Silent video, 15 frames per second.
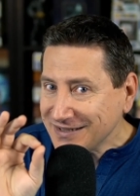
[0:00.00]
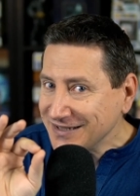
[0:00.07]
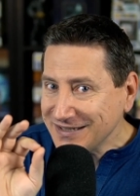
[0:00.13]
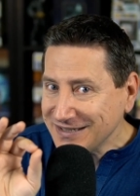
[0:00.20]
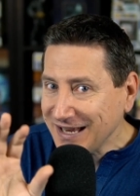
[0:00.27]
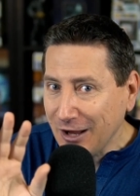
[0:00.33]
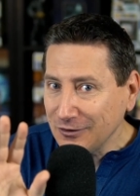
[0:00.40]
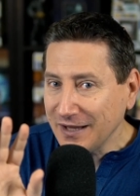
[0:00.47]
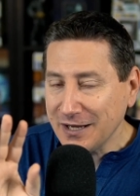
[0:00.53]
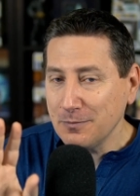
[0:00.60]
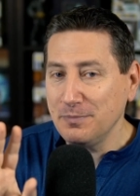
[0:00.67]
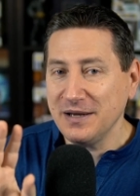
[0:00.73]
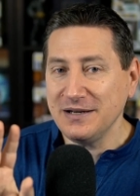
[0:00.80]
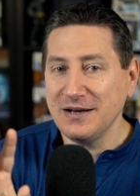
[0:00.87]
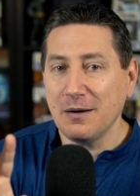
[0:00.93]
doesn't sound like
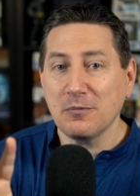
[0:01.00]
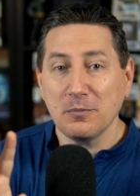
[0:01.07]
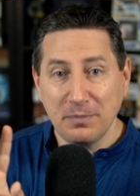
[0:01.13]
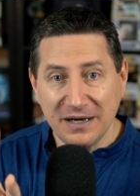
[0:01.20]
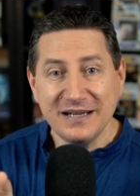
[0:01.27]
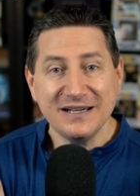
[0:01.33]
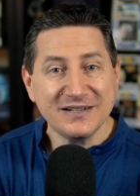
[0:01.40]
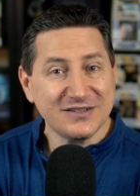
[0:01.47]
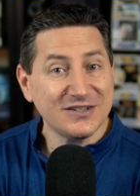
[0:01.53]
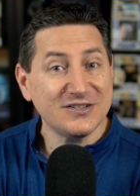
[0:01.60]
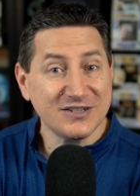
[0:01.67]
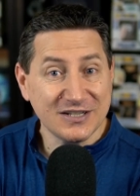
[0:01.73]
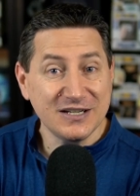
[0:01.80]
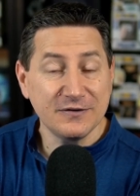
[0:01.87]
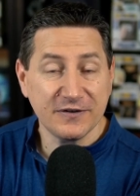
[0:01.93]
a big number, but it is
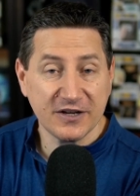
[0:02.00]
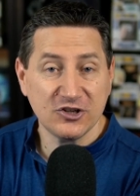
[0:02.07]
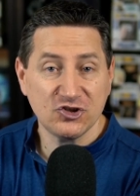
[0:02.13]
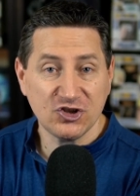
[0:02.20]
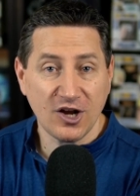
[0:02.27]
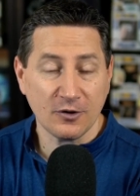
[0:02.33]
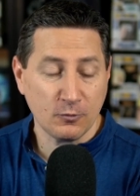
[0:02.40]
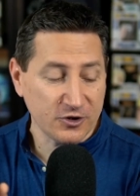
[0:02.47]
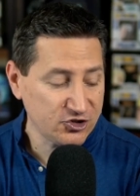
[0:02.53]
a significant chunk.